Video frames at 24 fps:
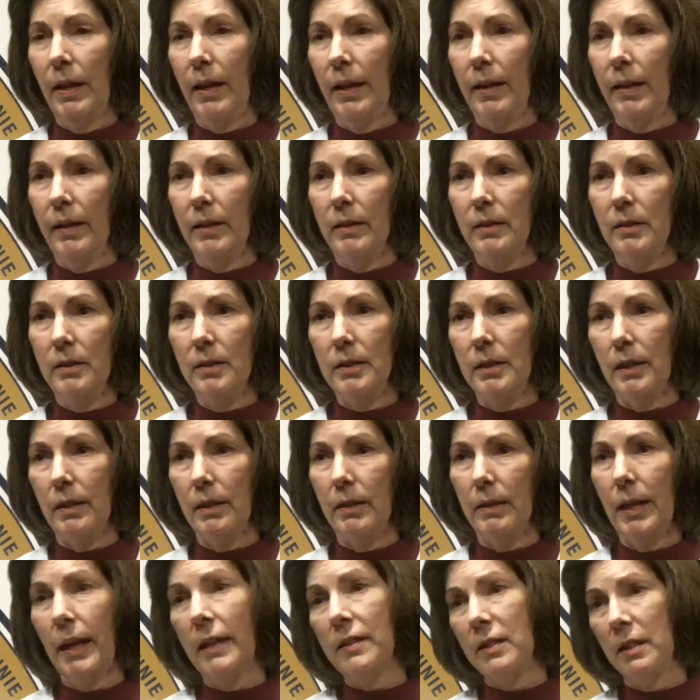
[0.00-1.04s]
And
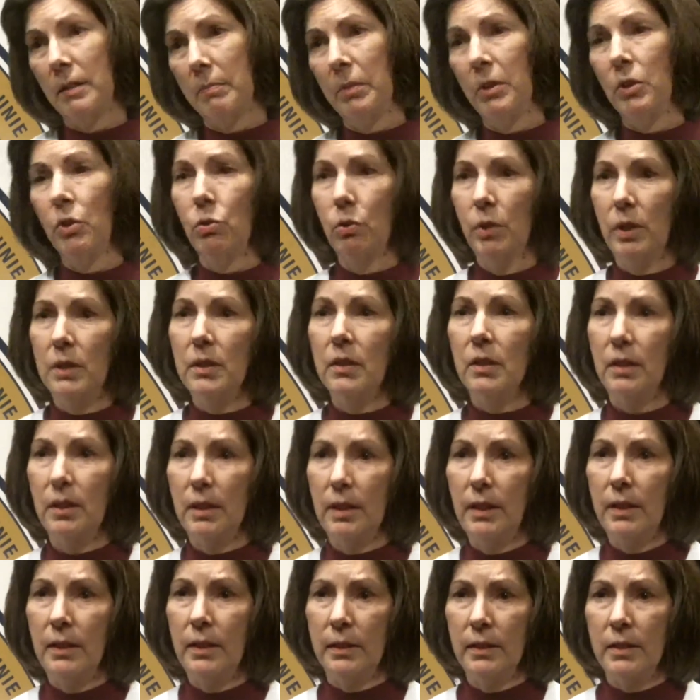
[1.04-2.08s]
as I've been going to the
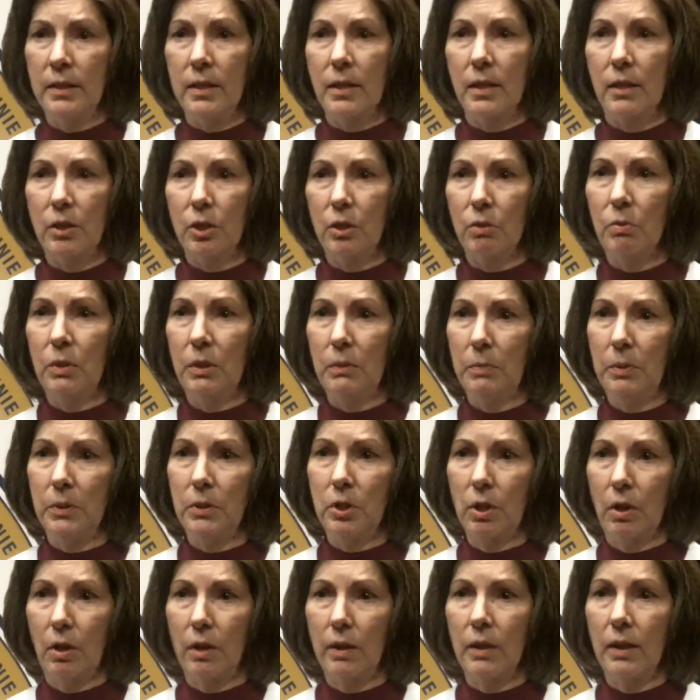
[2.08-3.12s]
Healing Center, we've been
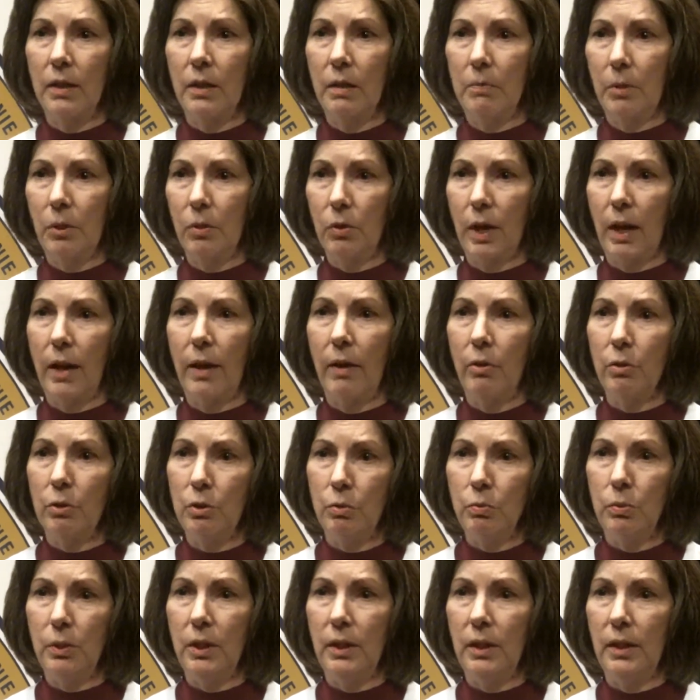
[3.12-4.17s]
talking about how do
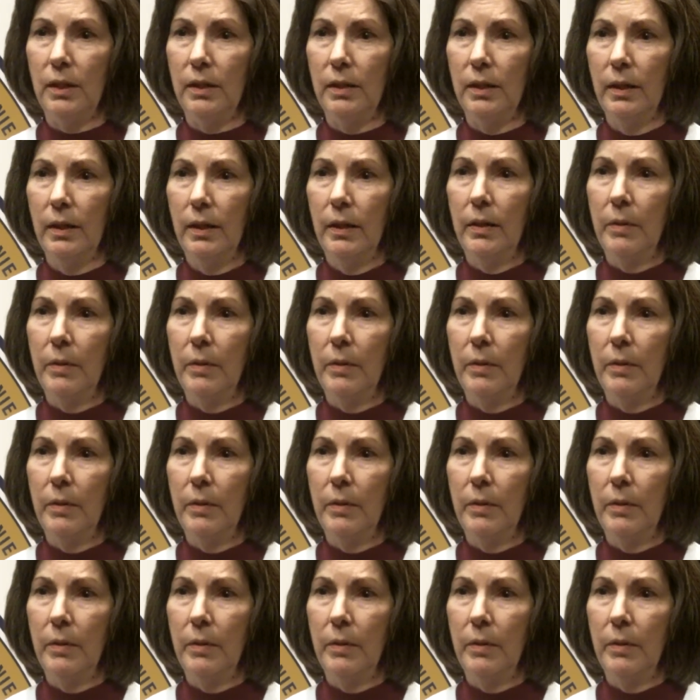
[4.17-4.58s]
we